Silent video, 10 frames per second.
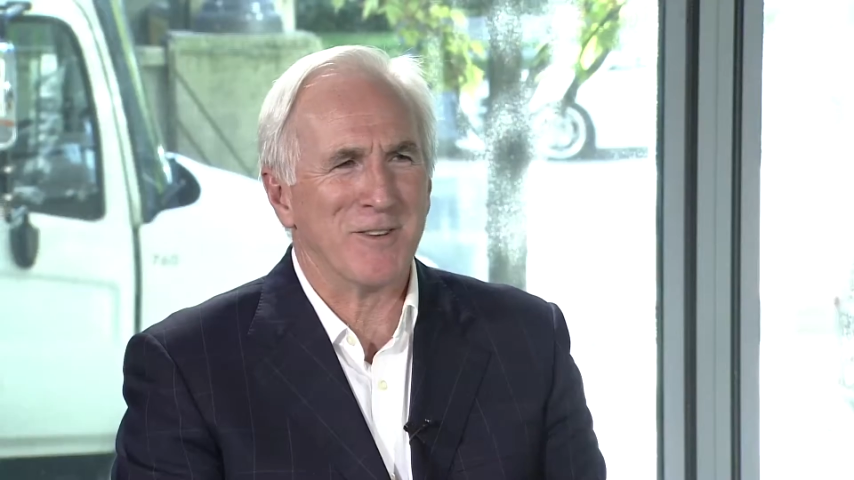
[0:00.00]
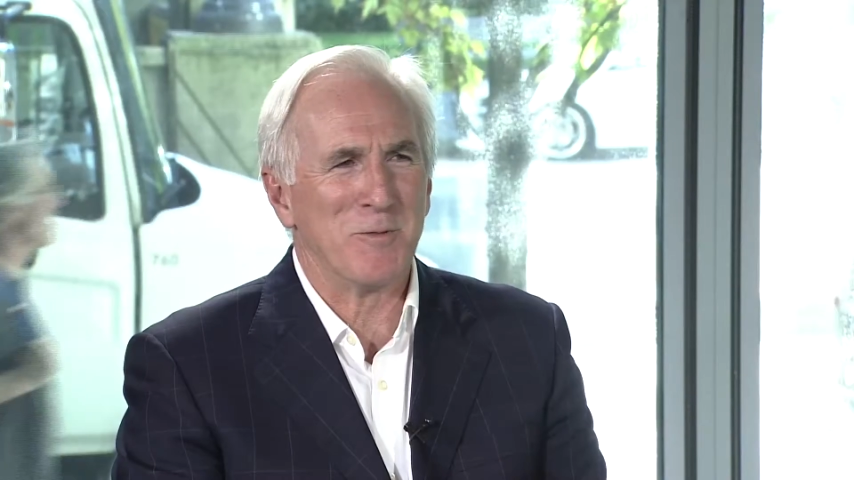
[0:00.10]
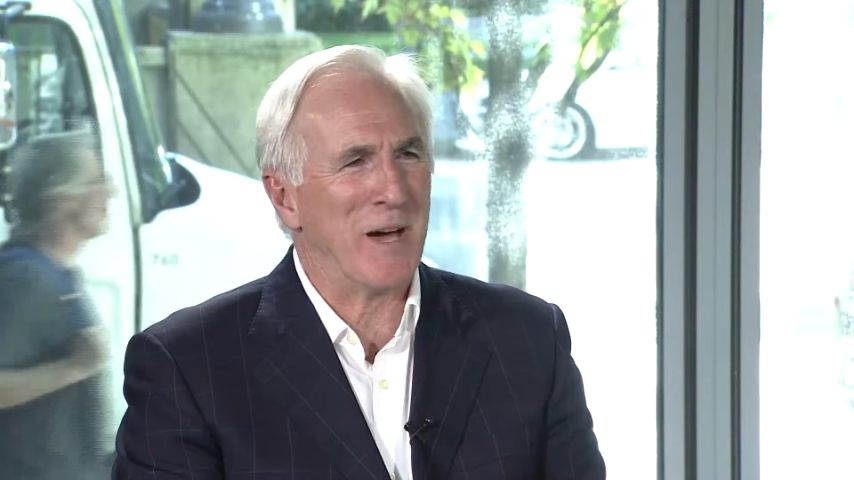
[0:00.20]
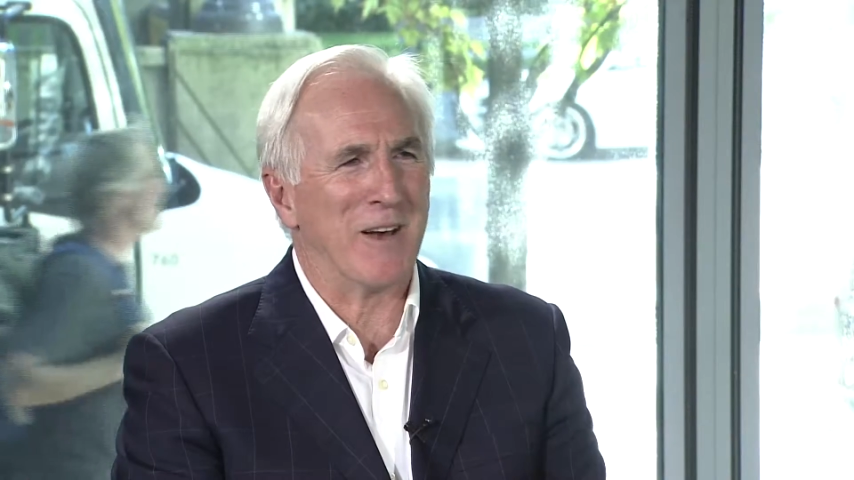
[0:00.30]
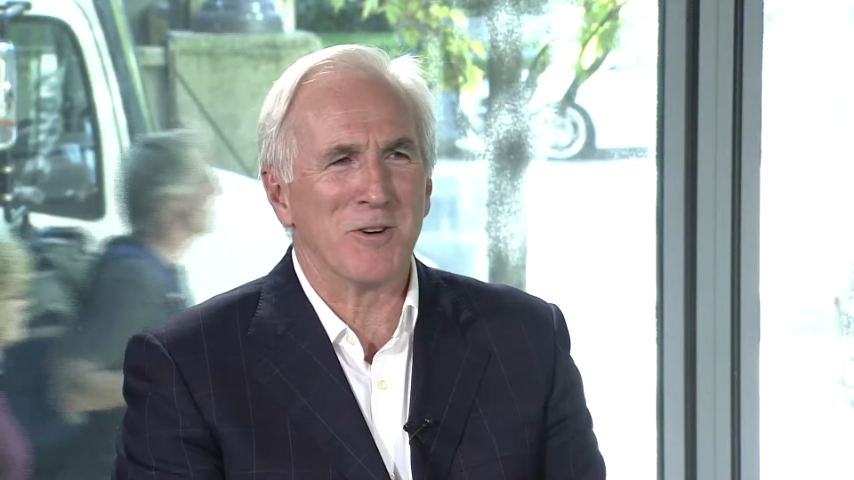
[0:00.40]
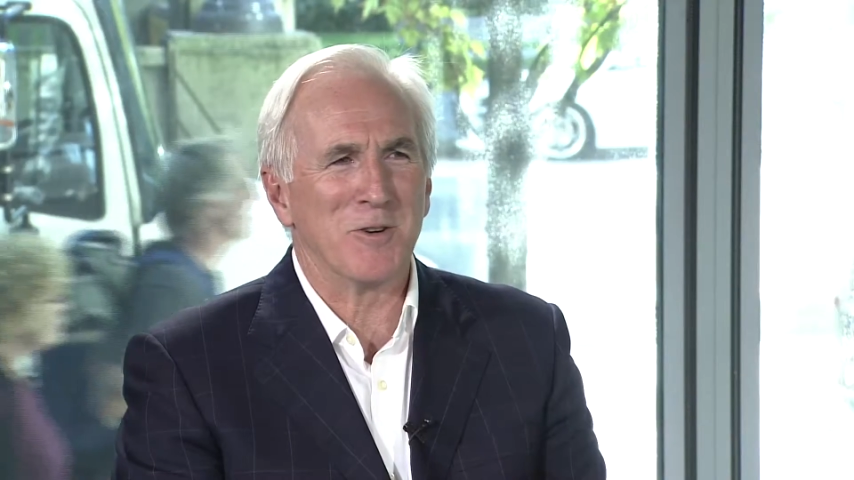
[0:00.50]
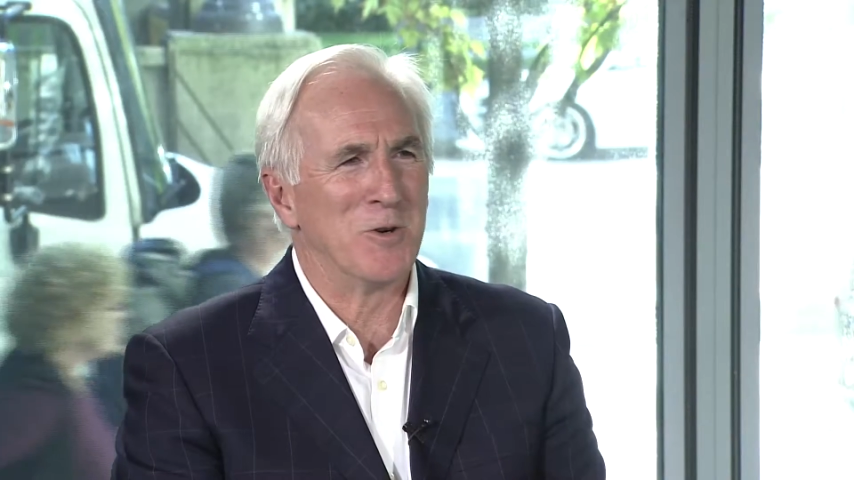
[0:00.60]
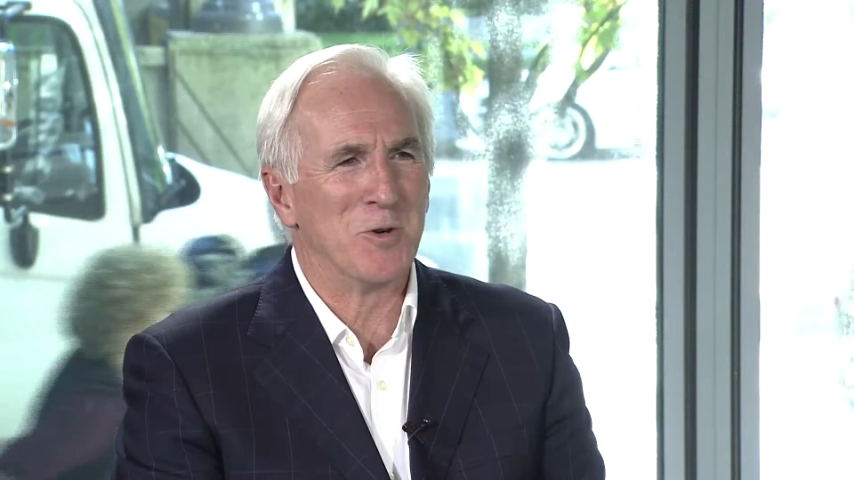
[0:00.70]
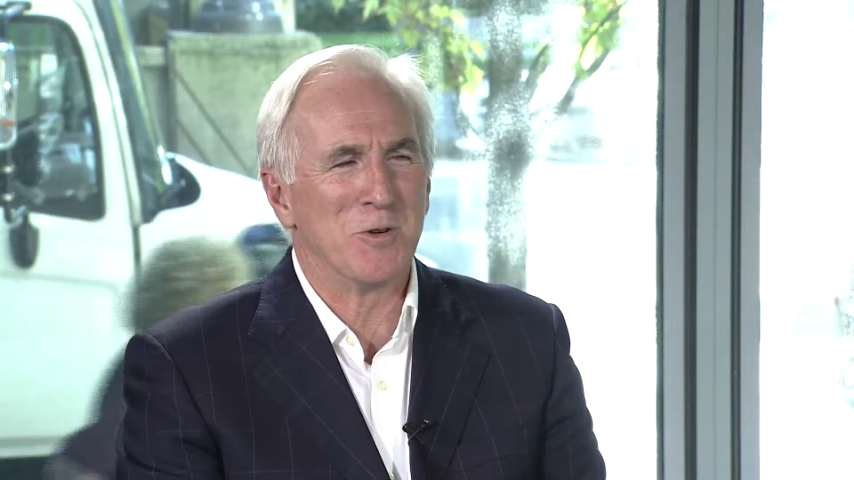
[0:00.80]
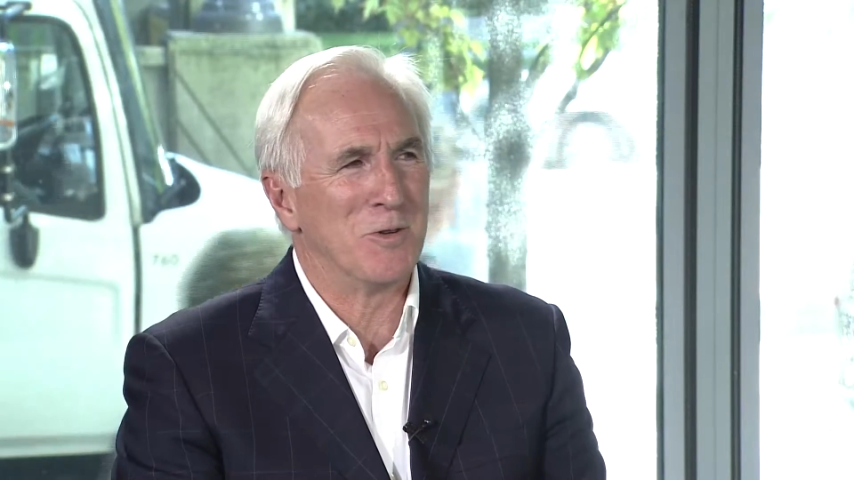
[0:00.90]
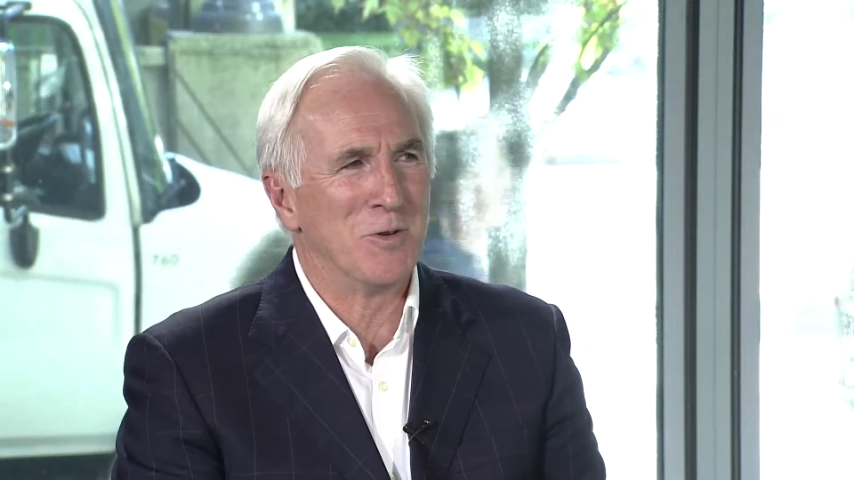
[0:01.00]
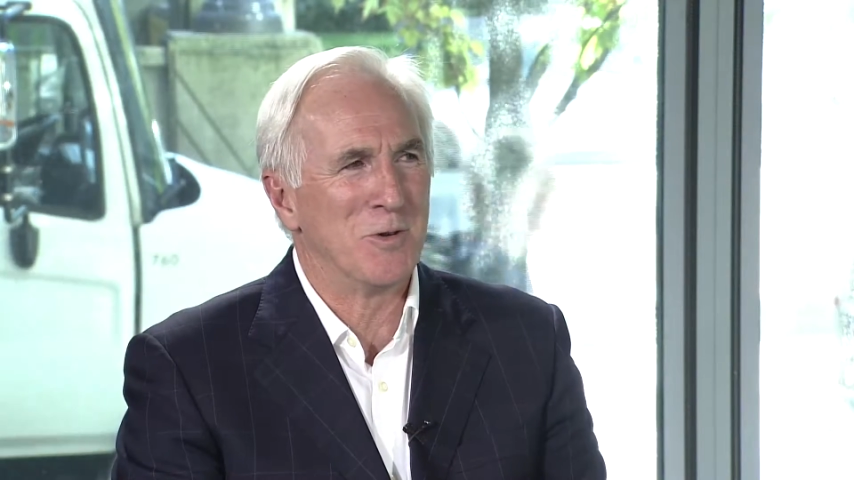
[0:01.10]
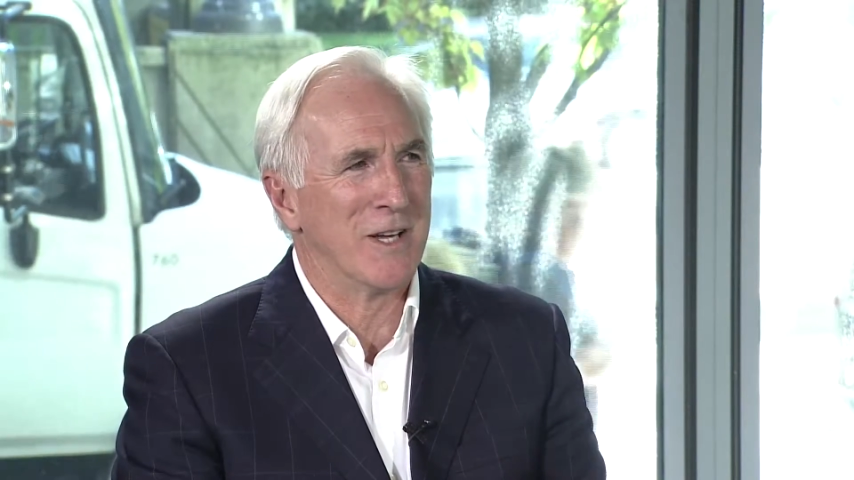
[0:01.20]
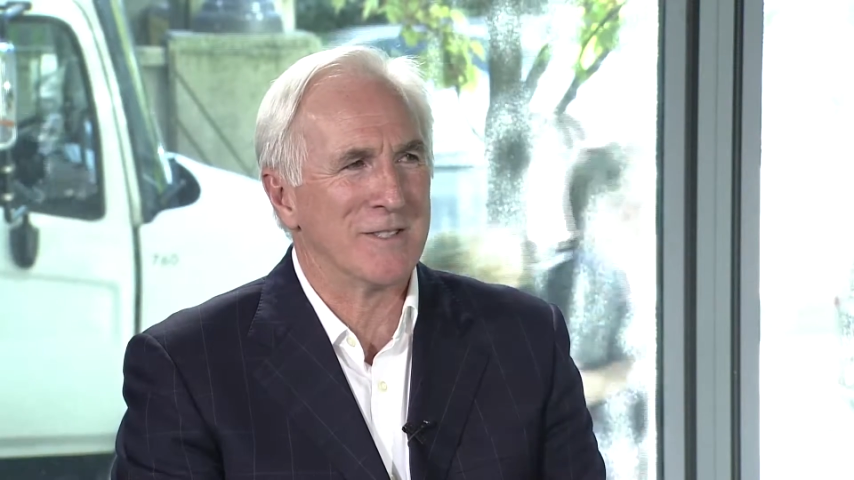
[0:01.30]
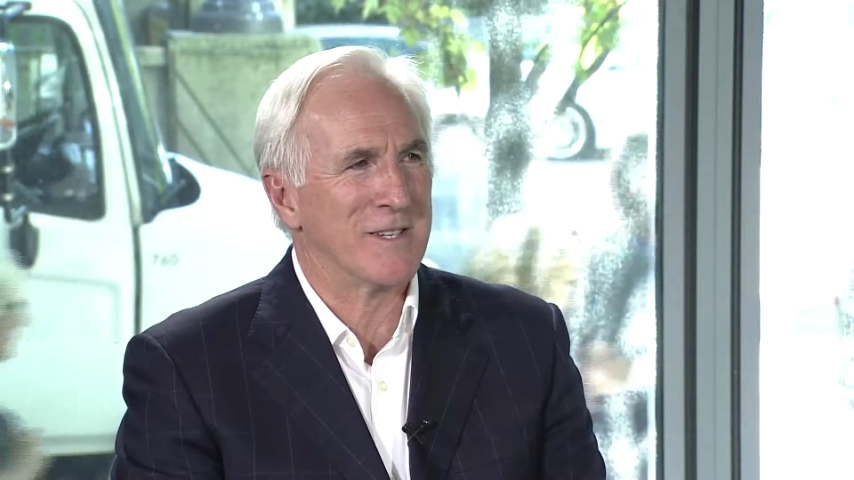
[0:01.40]
no matter who
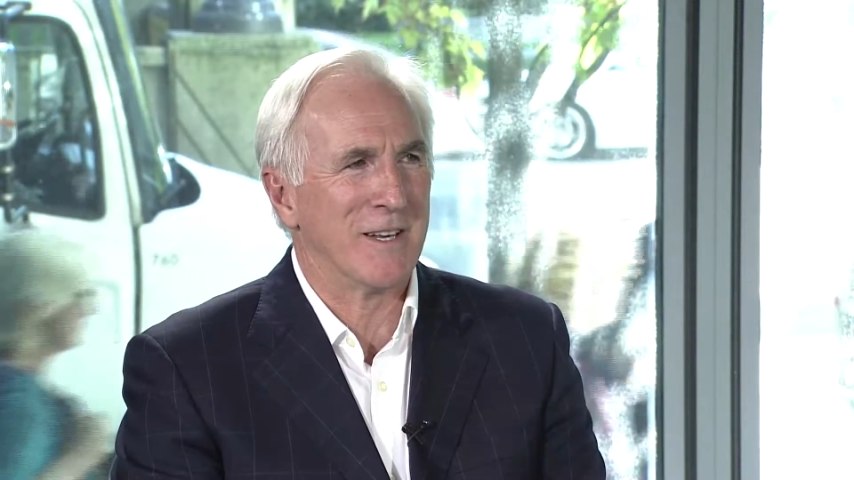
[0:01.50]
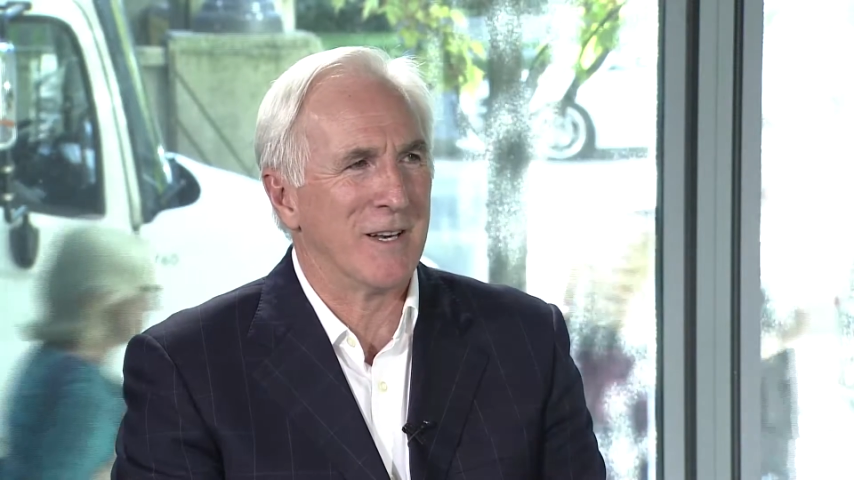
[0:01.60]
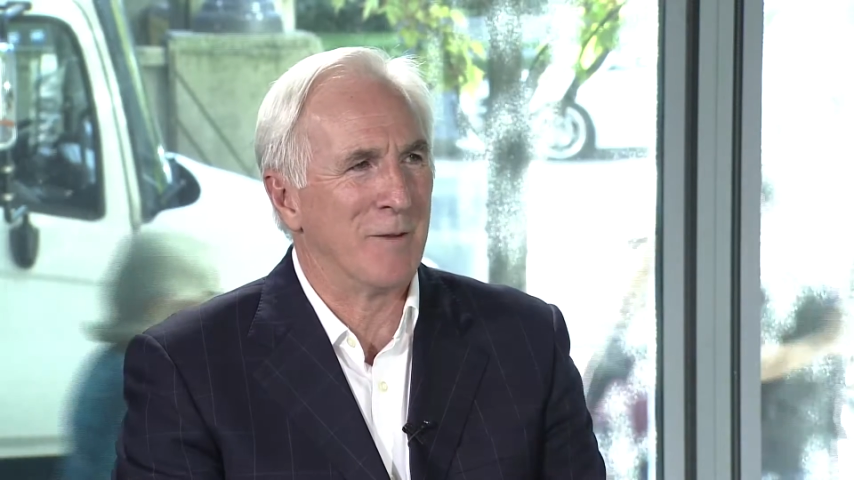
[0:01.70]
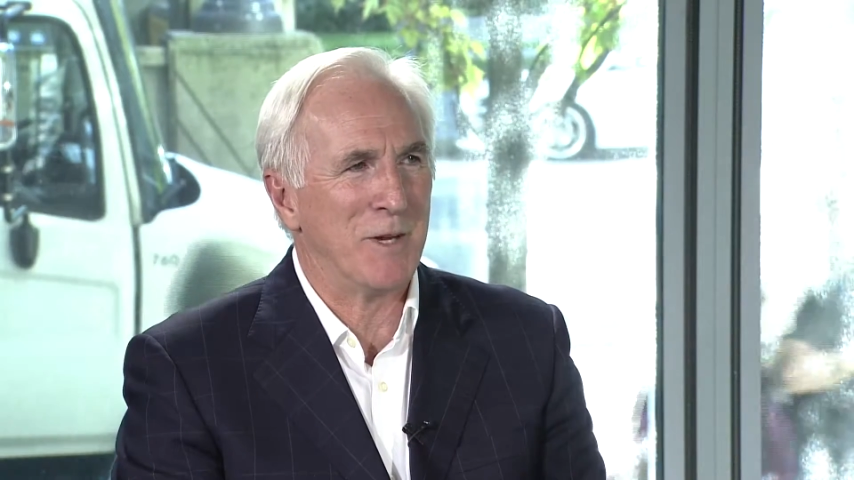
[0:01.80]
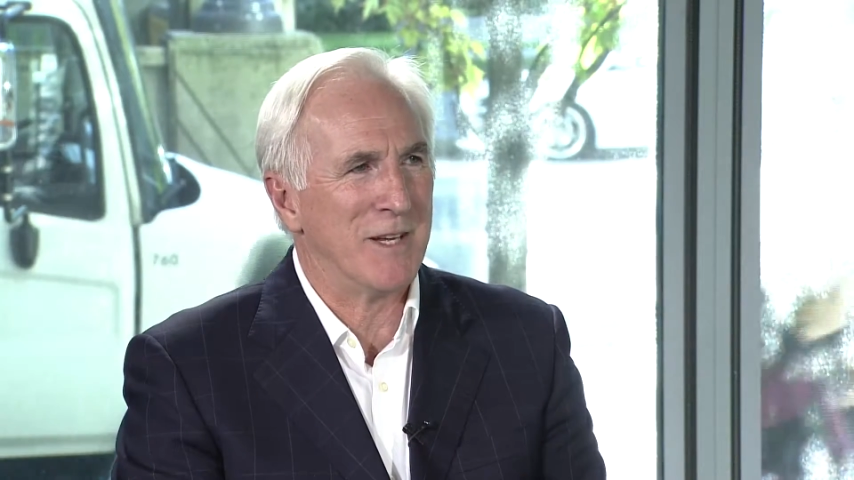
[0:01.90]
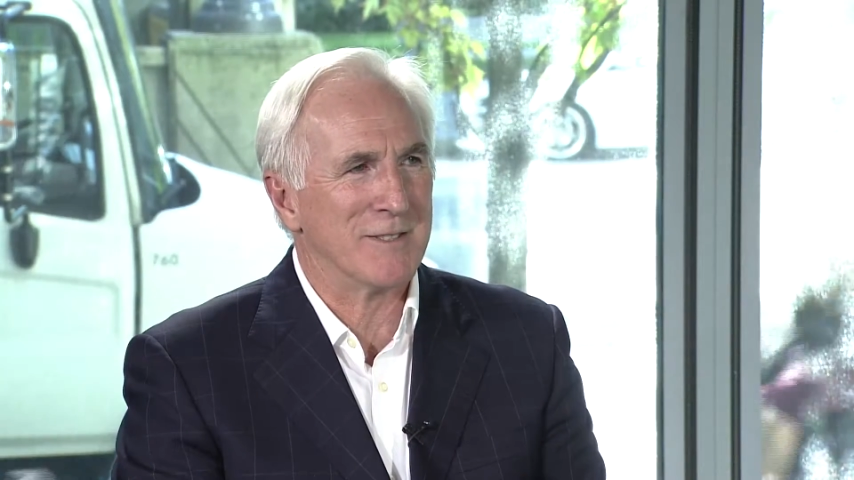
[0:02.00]
gets in, I mean,